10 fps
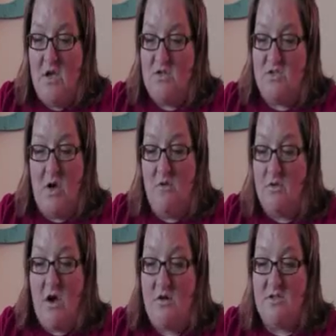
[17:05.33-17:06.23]
"So
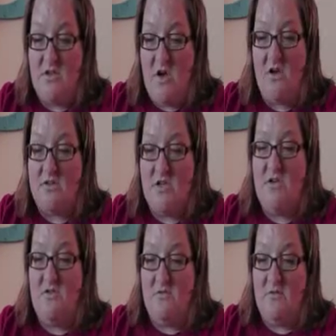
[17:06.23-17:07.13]
long to y'all
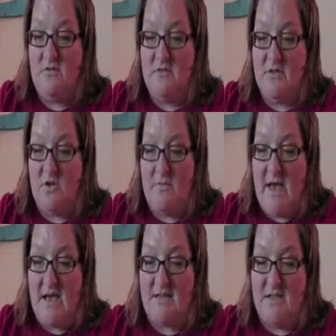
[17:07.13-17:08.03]
too," little
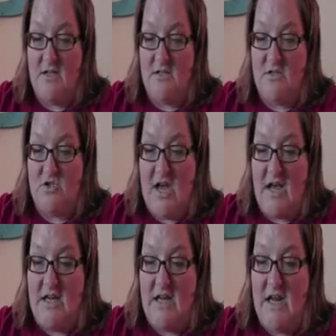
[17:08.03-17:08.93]
Mac said to
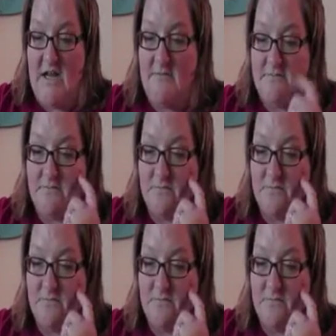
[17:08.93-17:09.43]
Jack and Annie.